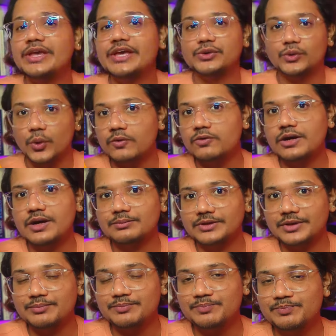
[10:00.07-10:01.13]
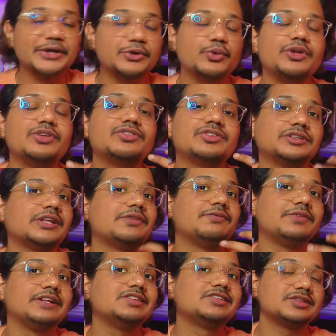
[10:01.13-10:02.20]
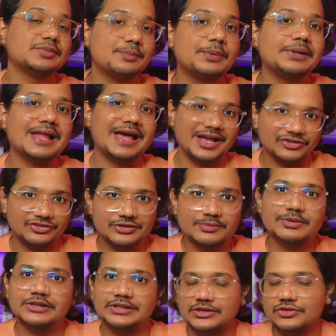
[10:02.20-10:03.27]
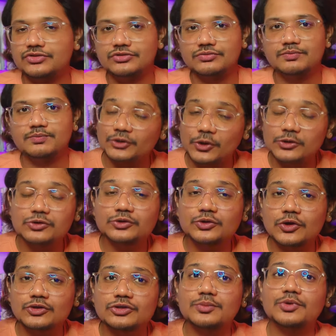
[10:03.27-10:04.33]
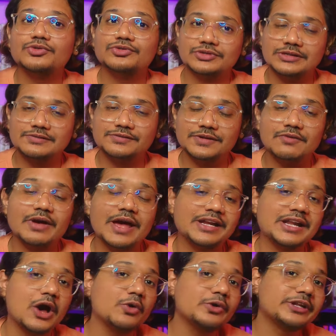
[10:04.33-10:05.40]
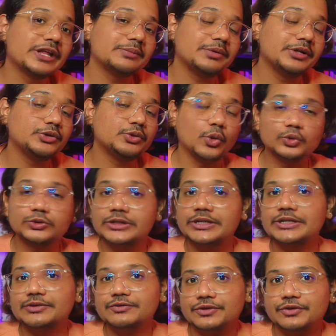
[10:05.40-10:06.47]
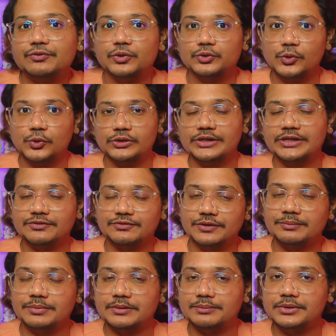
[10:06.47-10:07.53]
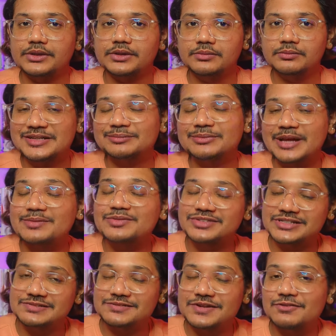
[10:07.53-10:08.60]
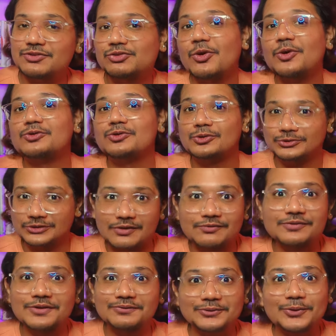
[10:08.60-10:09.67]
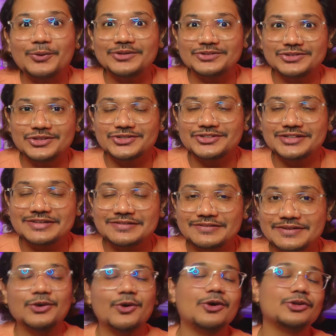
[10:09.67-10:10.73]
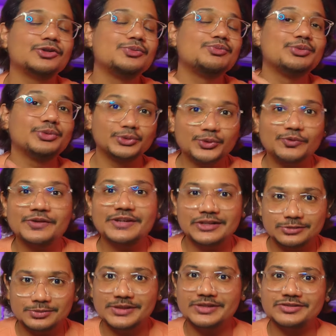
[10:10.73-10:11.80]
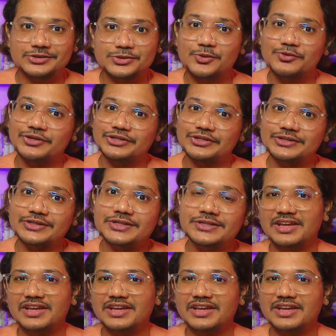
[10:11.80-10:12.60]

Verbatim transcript: we can overcome them by doing certain very simple actionable things. It also talks about self-love and how it can be totally different for totally different people. Sometimes self-love is also tough love towards yourself. The author beautifully explains it over here.